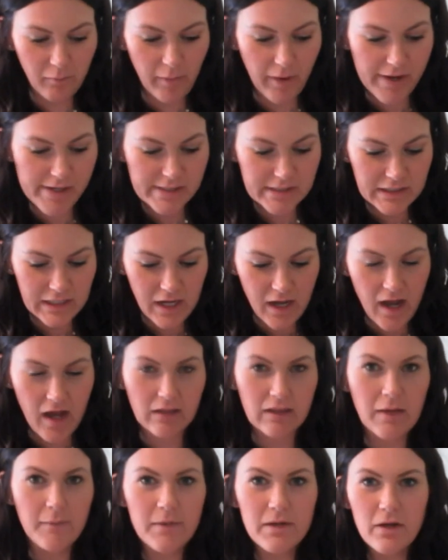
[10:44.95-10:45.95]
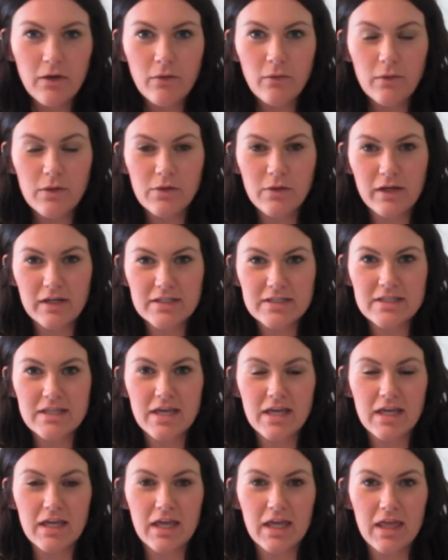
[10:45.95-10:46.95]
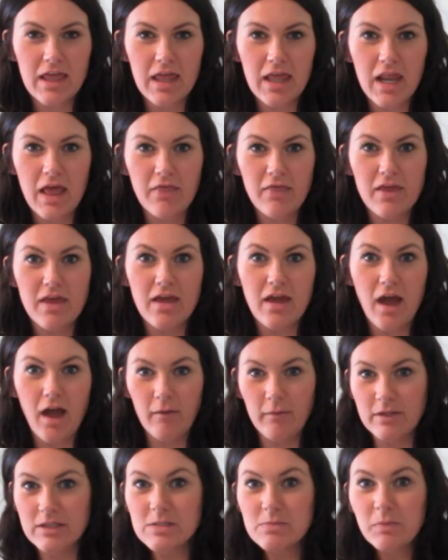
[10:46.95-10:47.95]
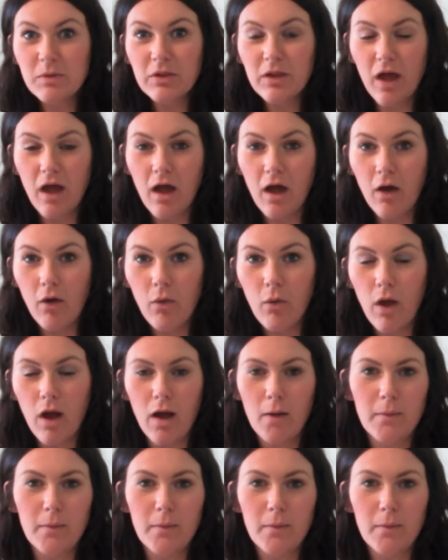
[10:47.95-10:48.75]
But let me know what you guys think in the comments below.